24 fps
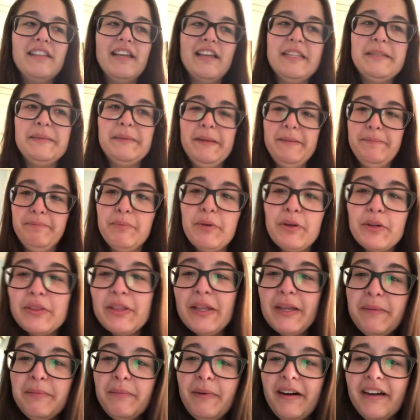That's my
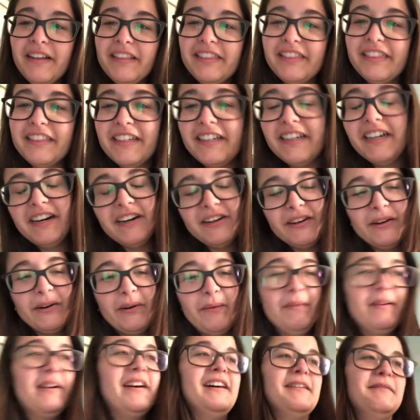birthday month.
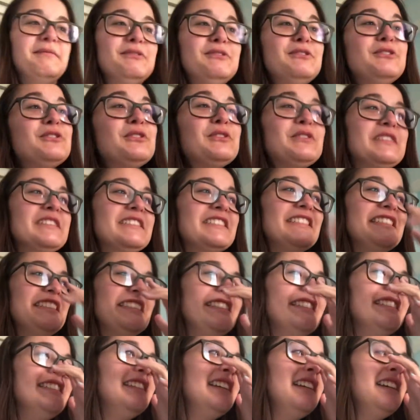Oh my god, I'm so
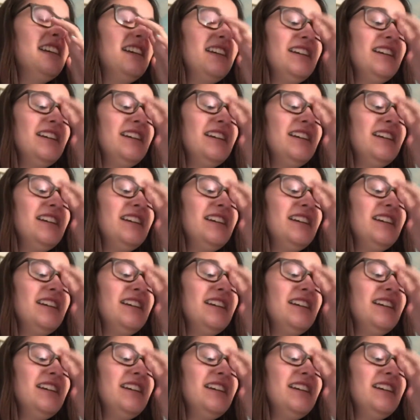excited.